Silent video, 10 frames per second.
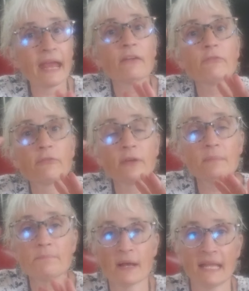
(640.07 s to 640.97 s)

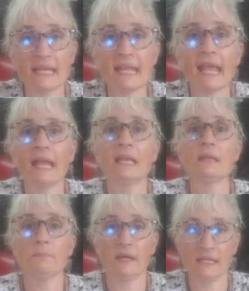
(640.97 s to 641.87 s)
Everybody,
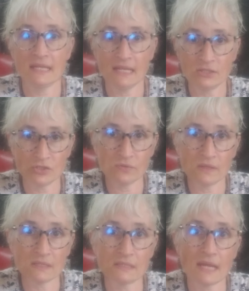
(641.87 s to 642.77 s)
anybody can do
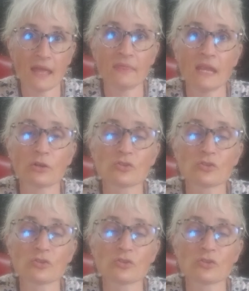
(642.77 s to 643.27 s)
this, and they are